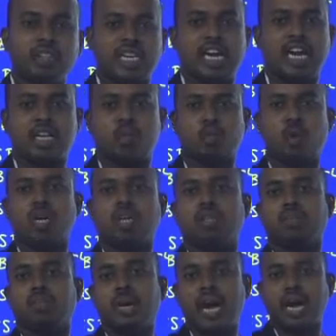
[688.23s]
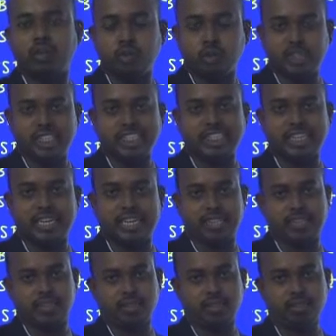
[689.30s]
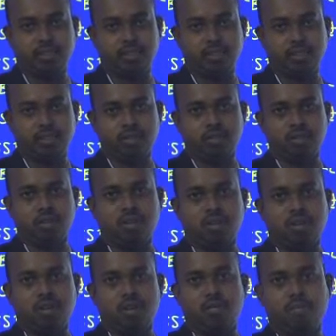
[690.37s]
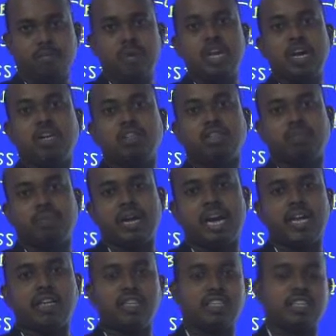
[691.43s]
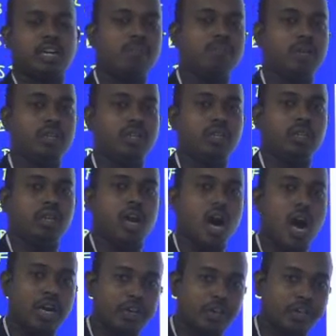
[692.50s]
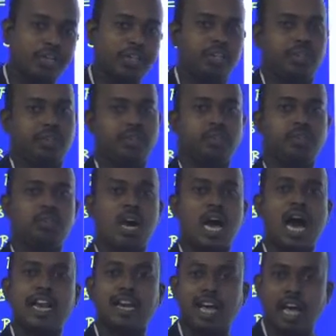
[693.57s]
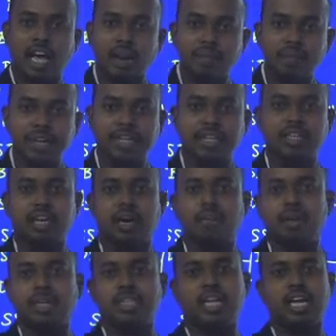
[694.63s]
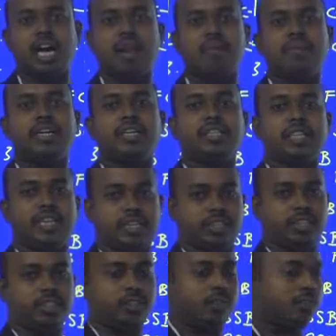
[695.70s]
that what are the band we need that. Beyond that band it can be attenuated or completely eliminating that.